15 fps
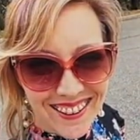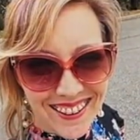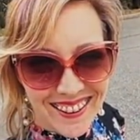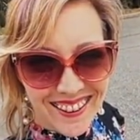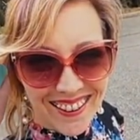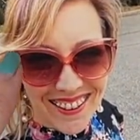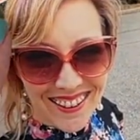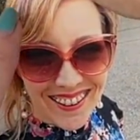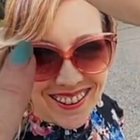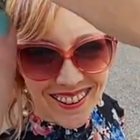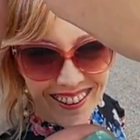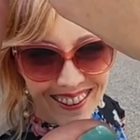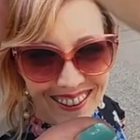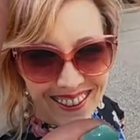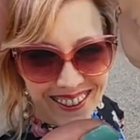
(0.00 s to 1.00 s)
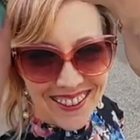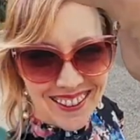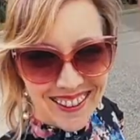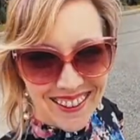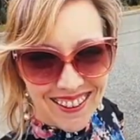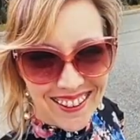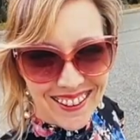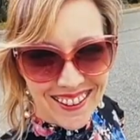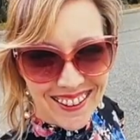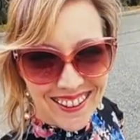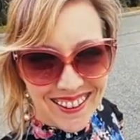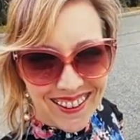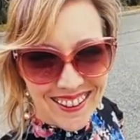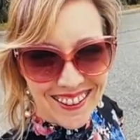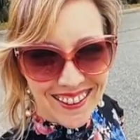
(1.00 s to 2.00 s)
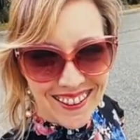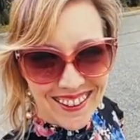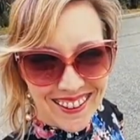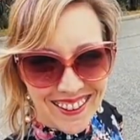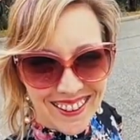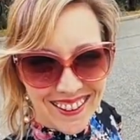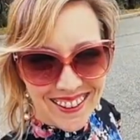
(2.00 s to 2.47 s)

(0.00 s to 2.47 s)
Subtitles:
So I'm going to muck around up here a little bit,